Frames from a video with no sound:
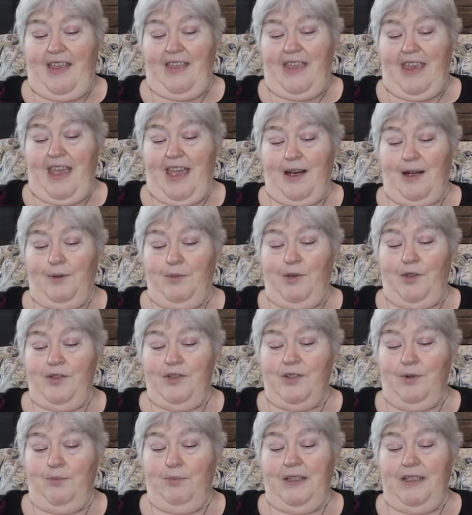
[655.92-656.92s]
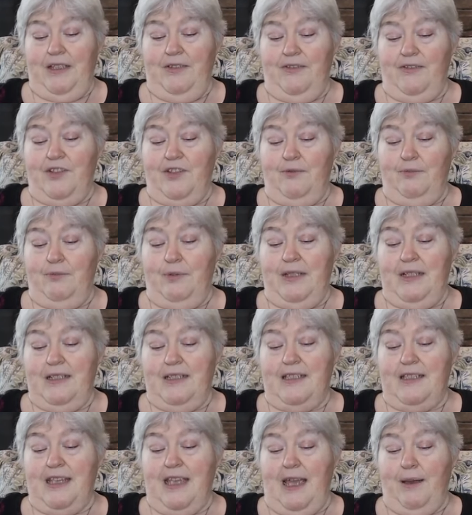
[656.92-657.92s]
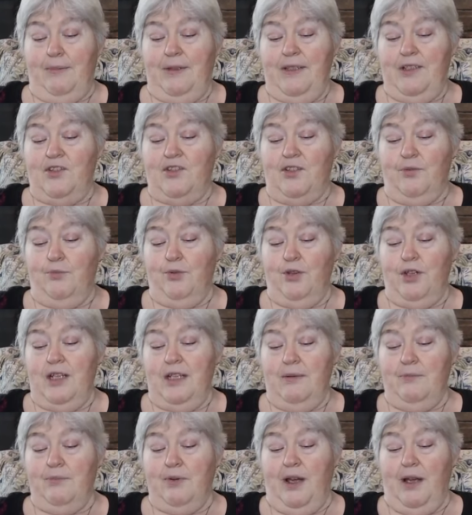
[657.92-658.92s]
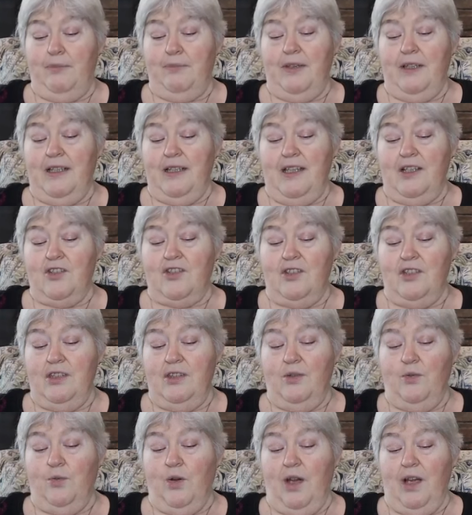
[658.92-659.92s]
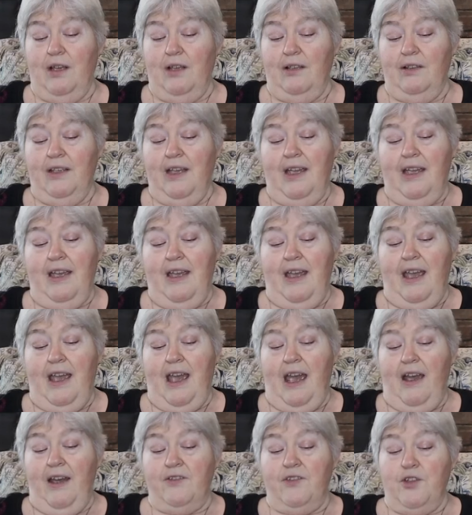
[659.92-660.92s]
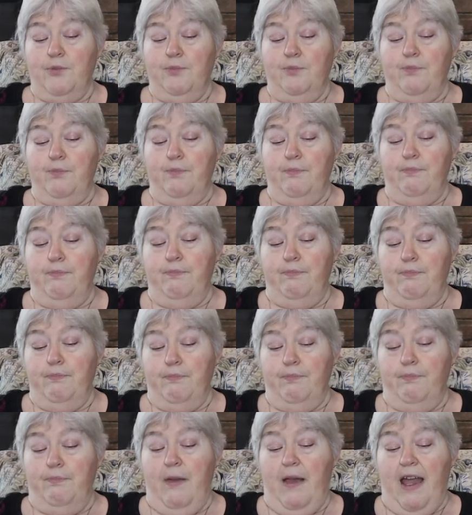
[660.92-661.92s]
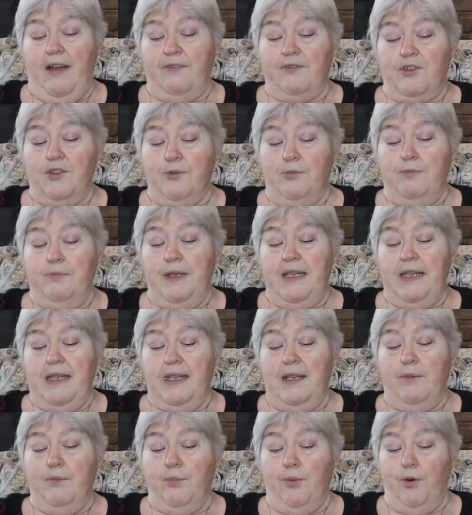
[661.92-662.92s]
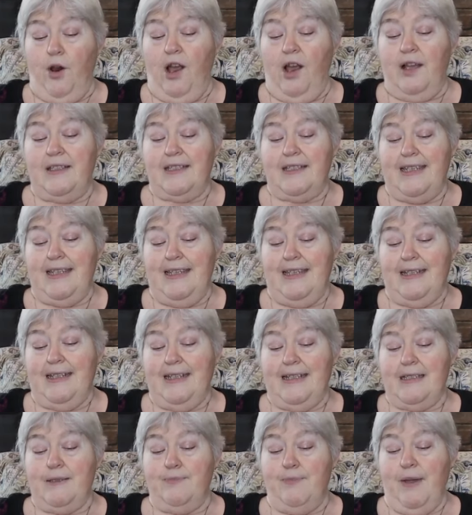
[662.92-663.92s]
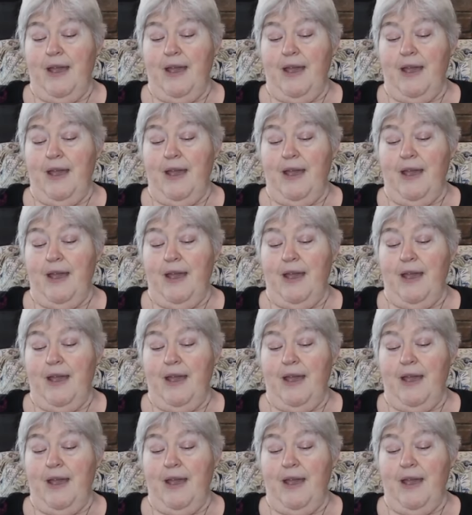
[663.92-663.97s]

The animals are believed to have been established a breeding population in the wild after after being brought in as